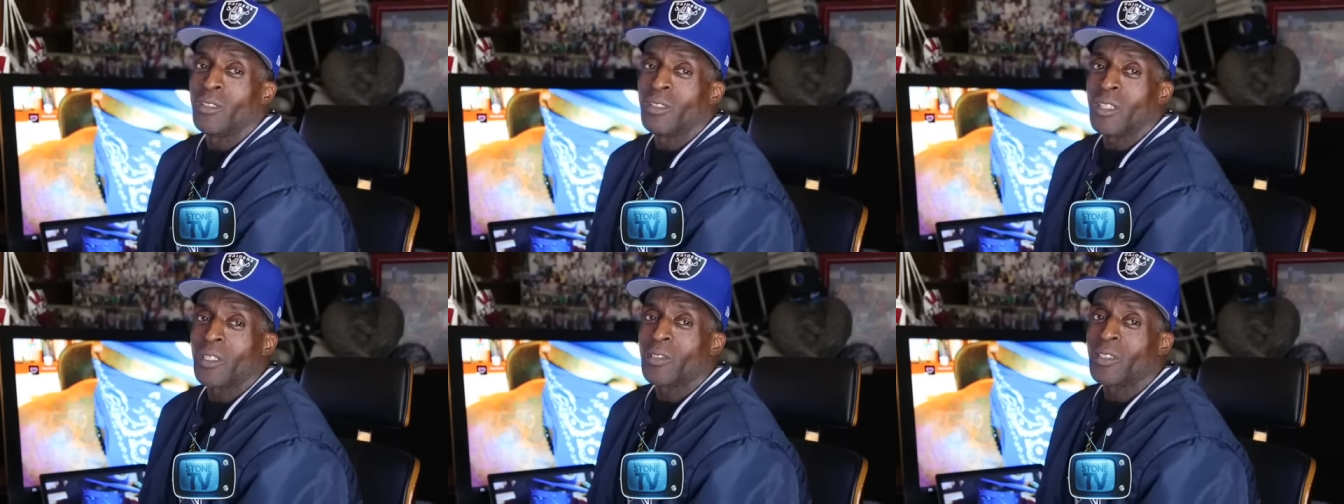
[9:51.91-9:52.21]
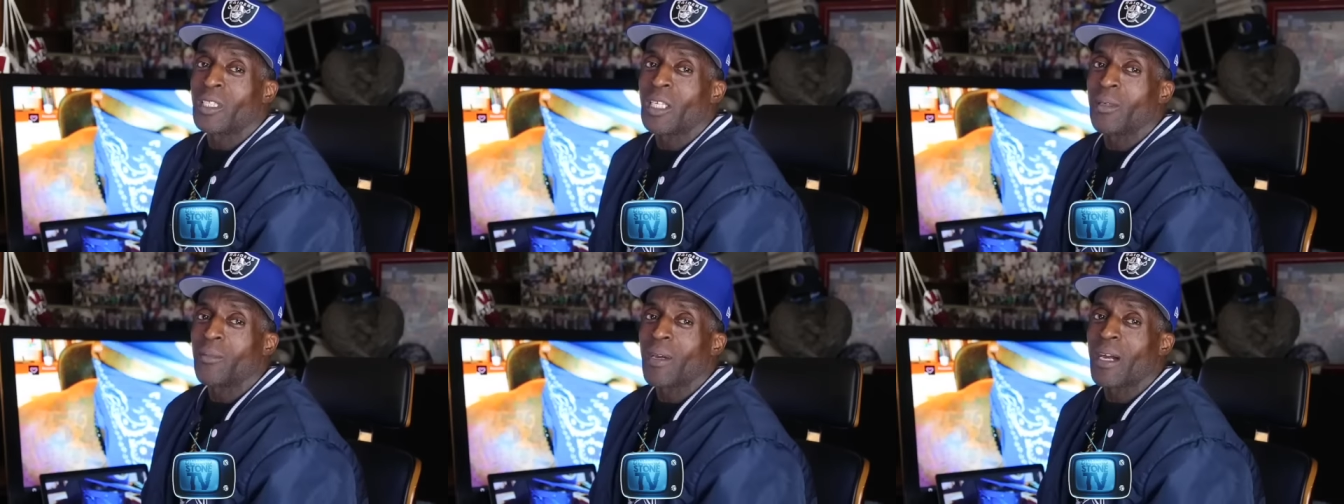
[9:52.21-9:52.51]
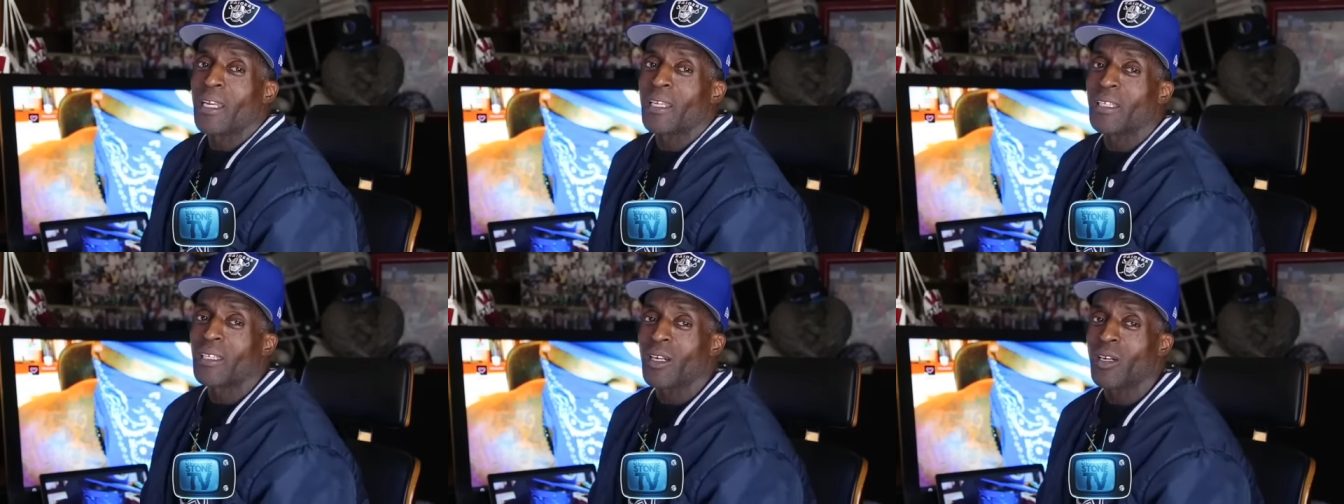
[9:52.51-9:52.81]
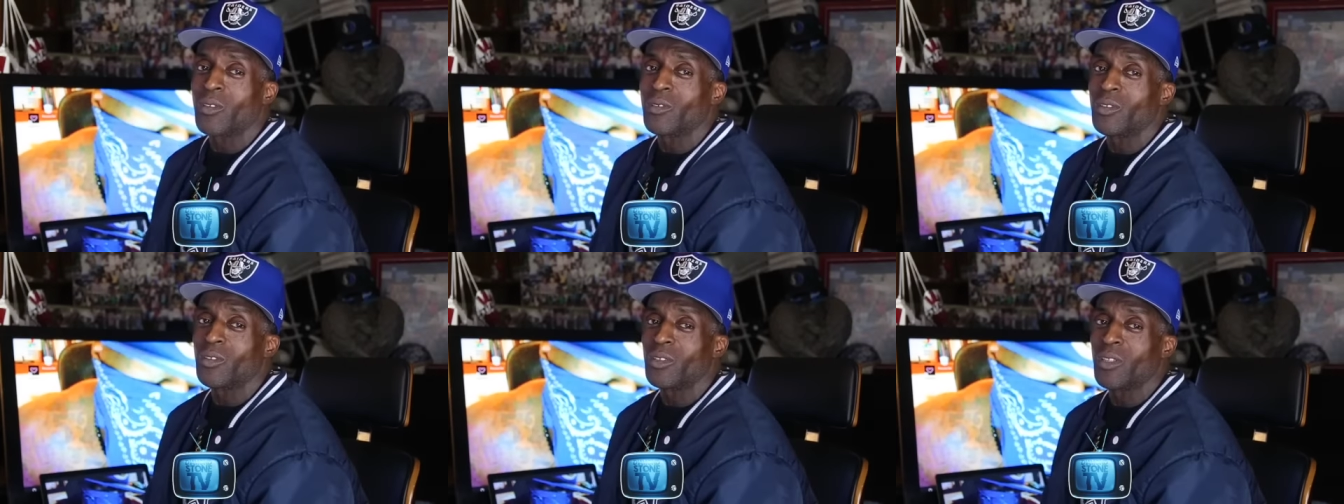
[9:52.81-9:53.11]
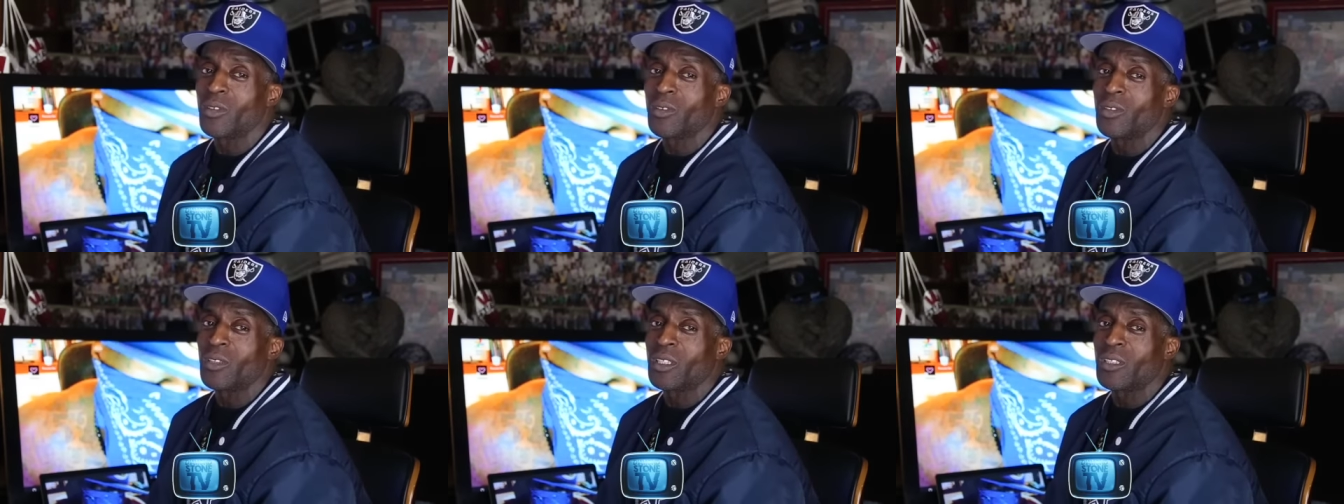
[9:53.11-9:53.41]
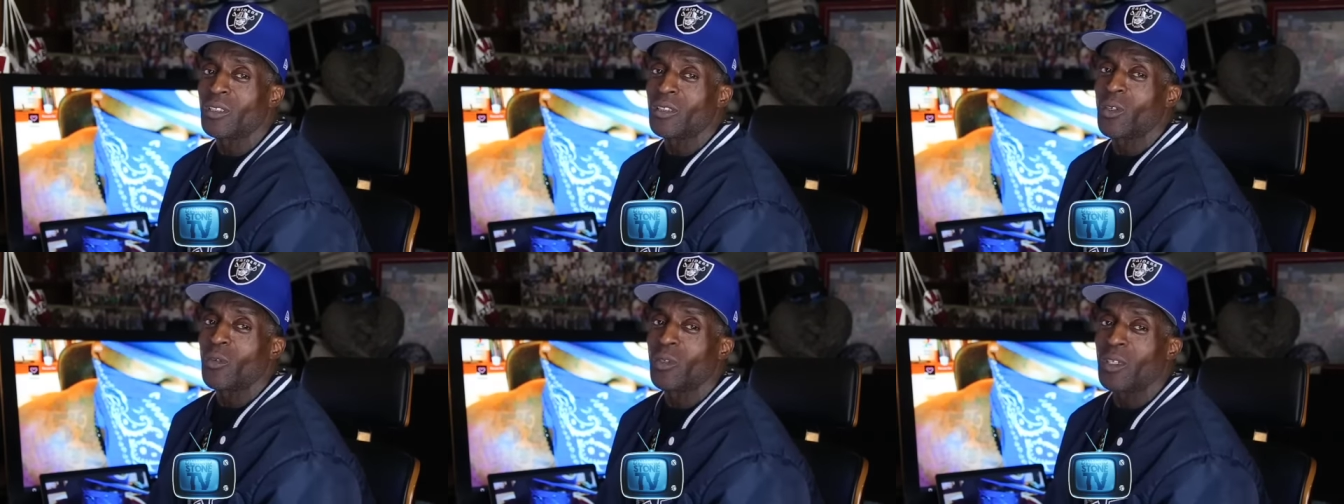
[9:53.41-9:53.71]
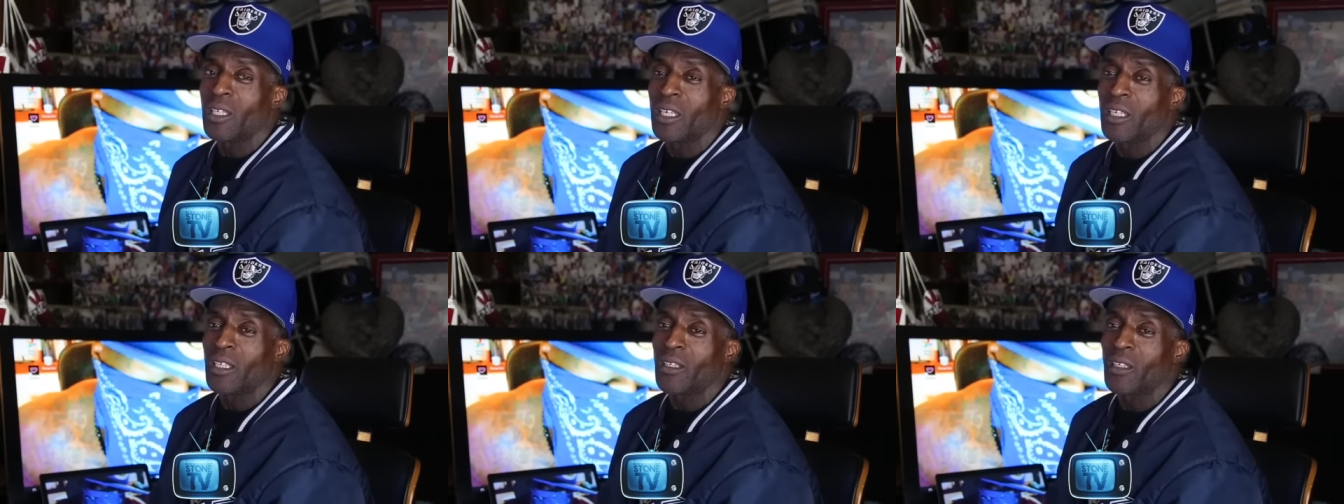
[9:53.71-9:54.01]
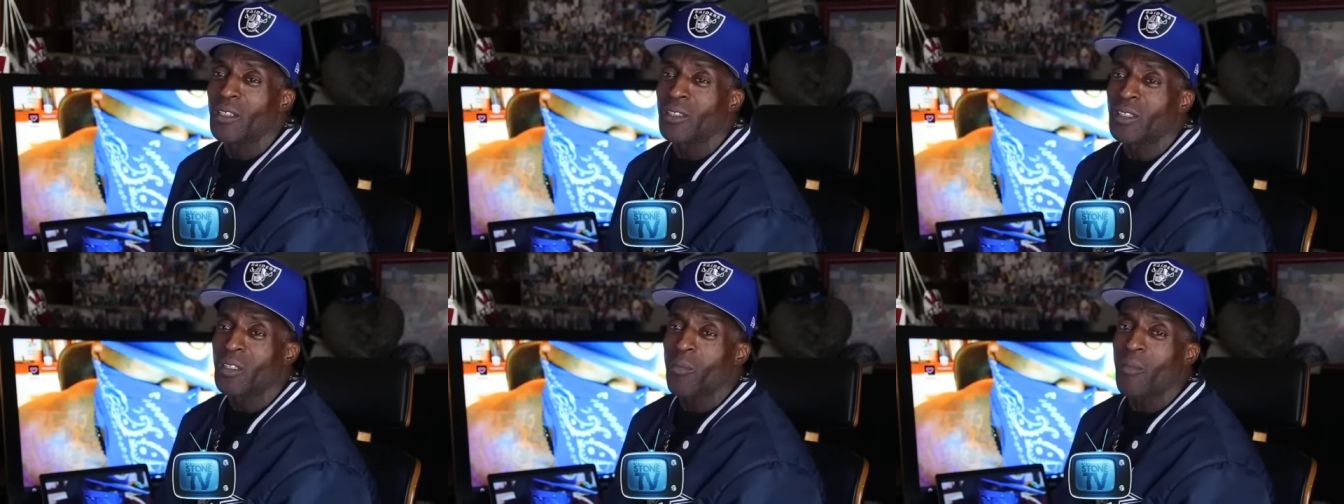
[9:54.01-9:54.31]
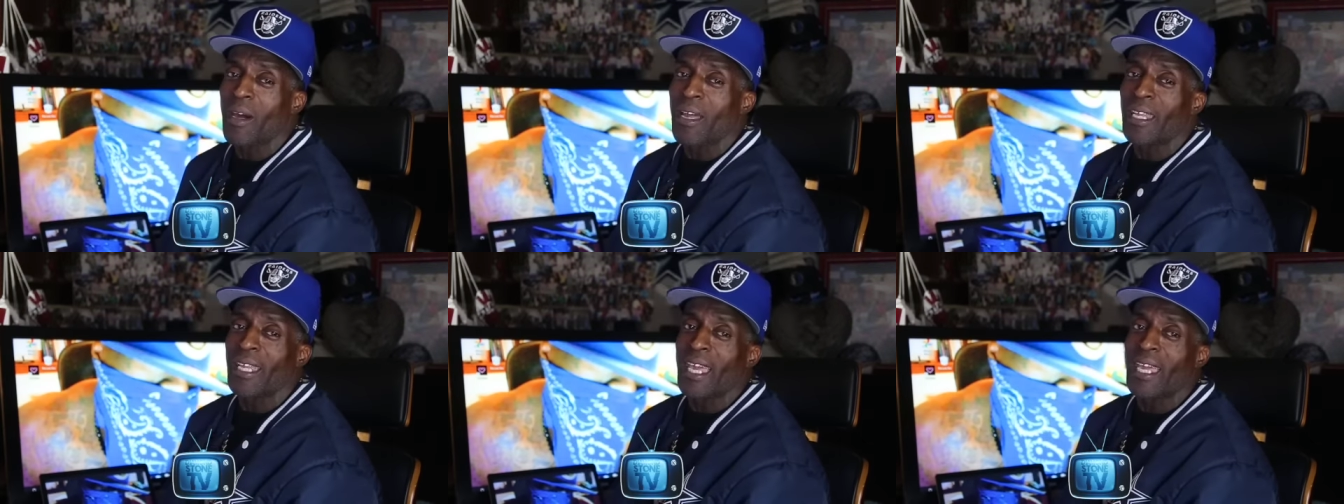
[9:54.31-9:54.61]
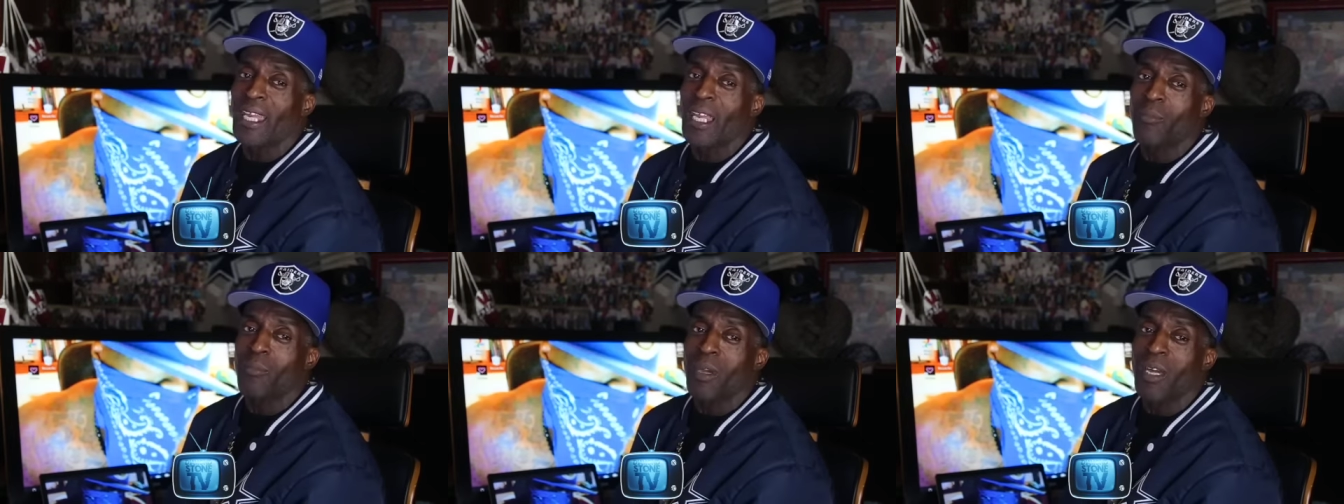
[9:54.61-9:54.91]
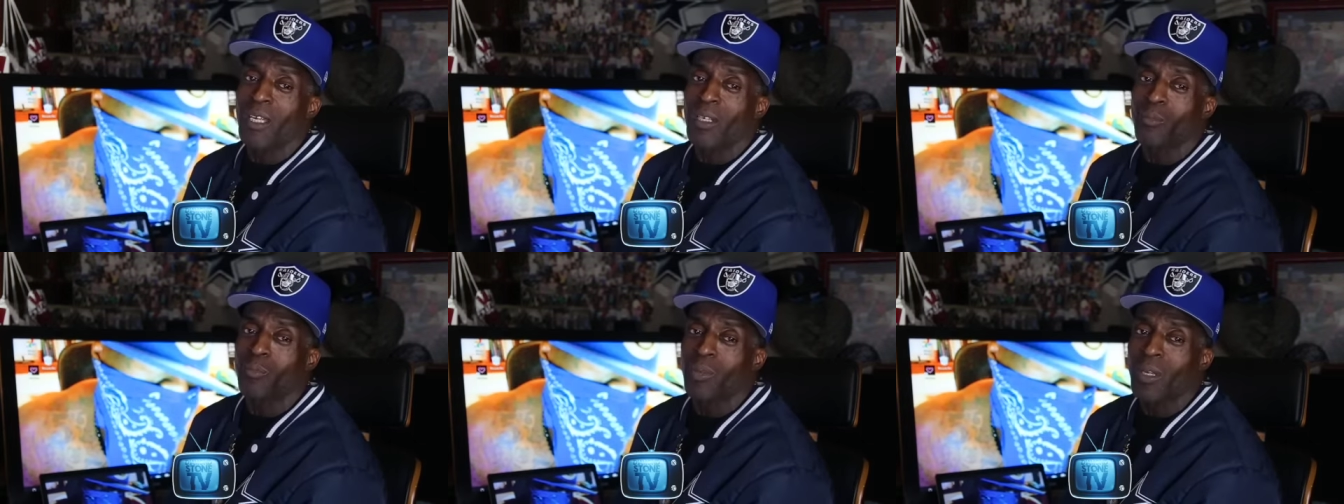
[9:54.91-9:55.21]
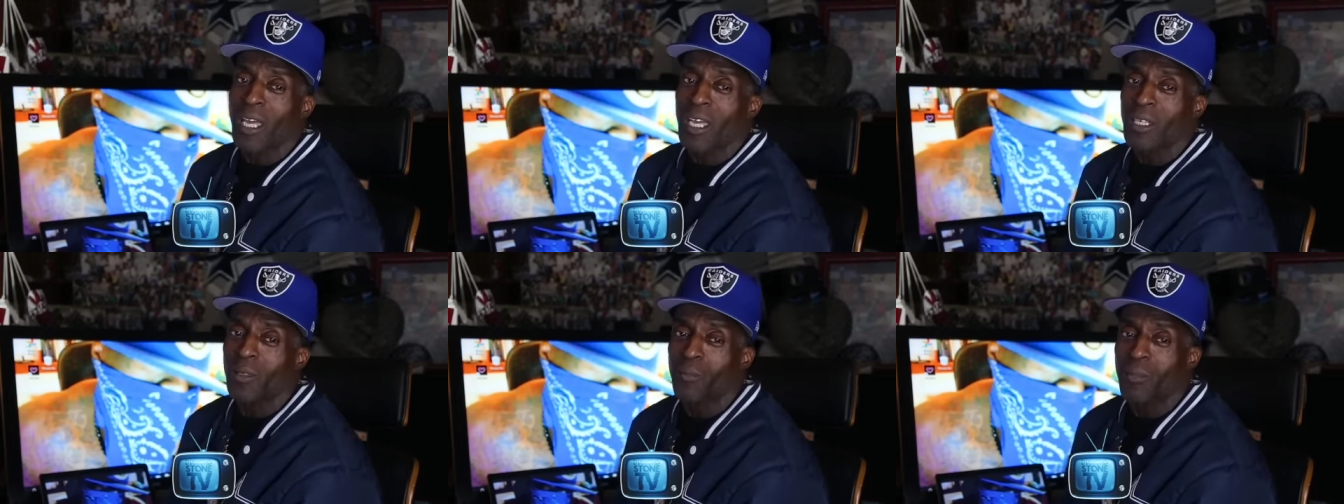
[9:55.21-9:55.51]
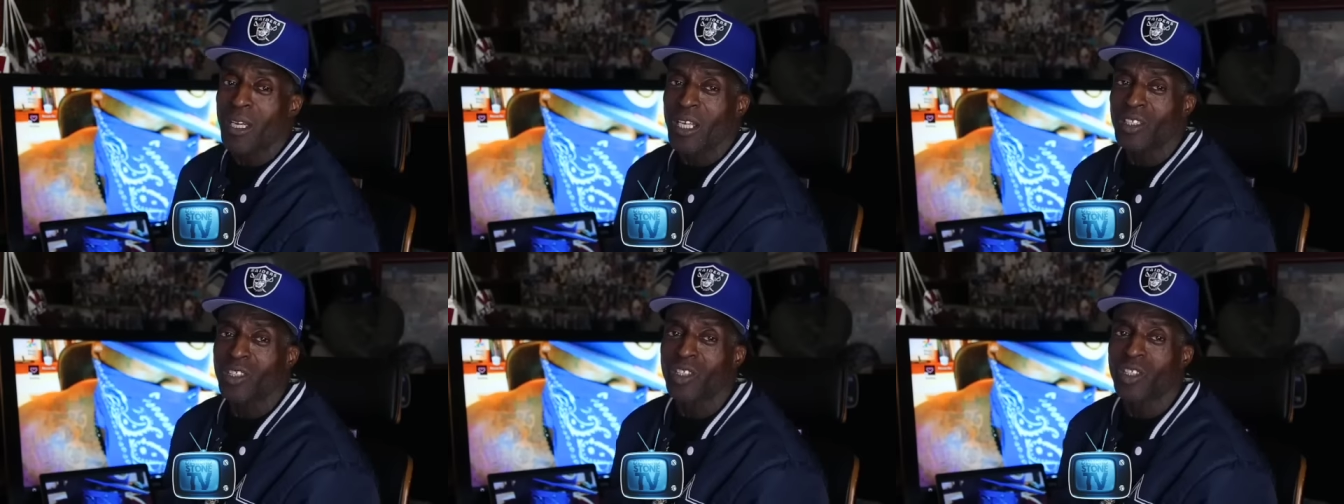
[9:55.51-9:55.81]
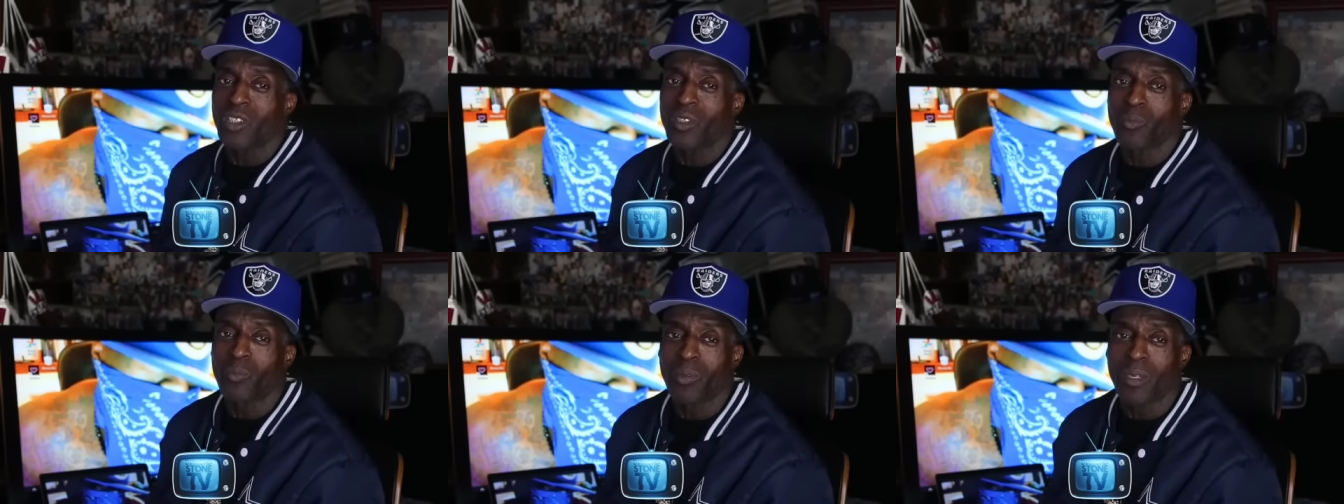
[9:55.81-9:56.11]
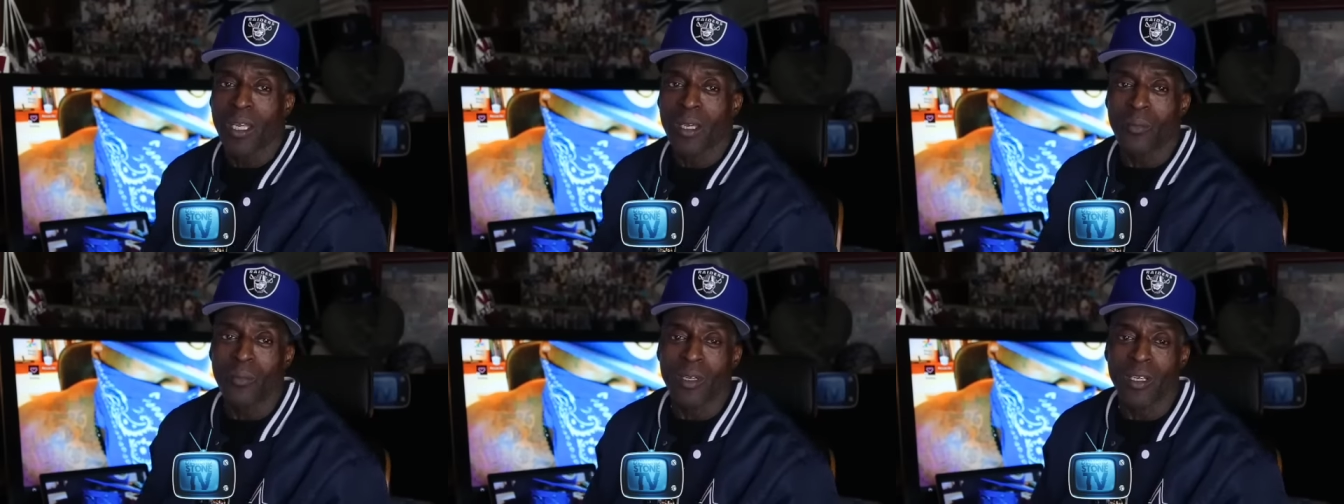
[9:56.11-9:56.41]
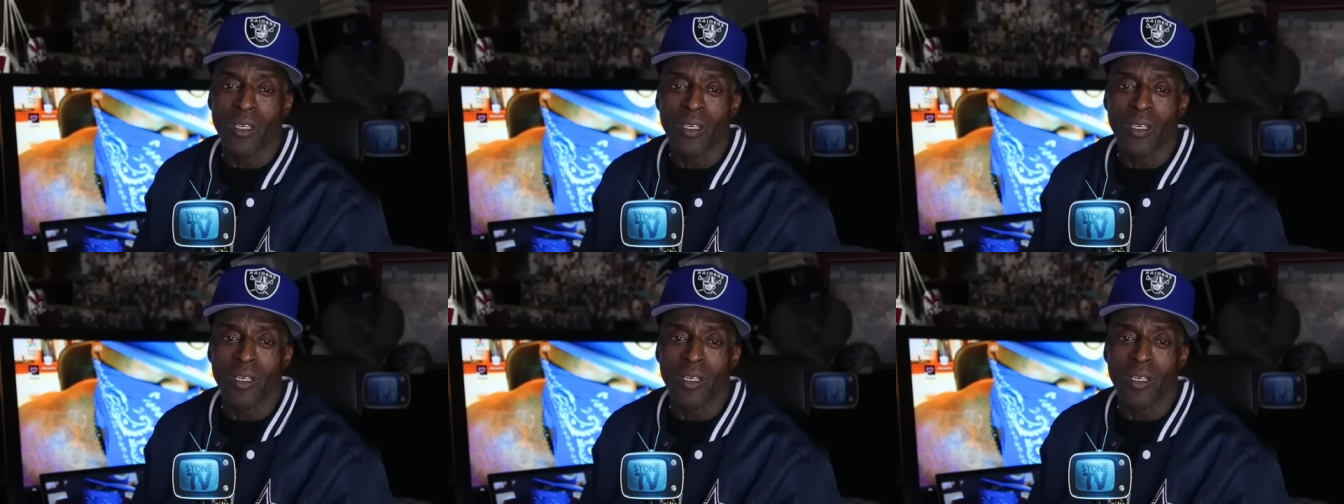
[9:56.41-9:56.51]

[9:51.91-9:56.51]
Every team got a coach. You know, you just know when you get in there, somebody gave that man a play, the man took the play, man.